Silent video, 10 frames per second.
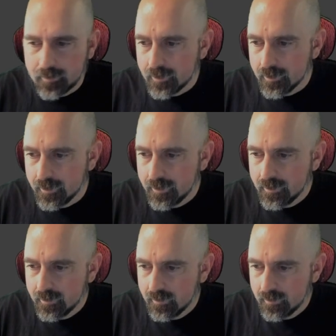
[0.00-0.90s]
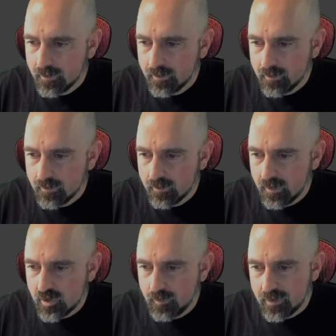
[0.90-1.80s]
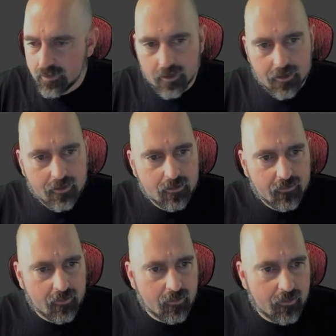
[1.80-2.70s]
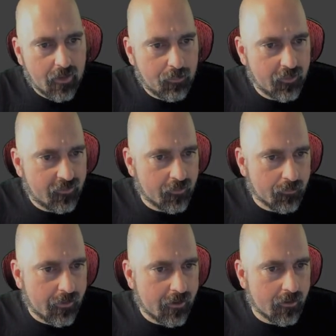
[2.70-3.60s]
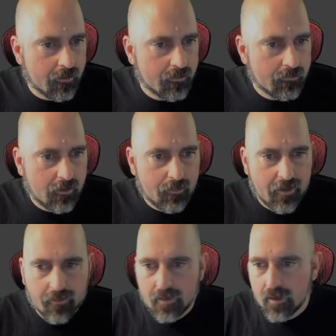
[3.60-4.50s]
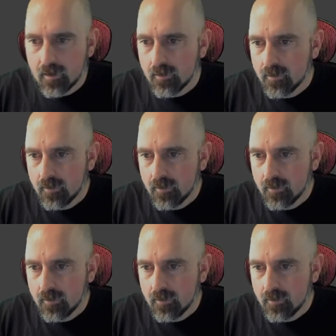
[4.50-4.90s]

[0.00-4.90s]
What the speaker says: be good. That should be good. So that puts the rear right about there.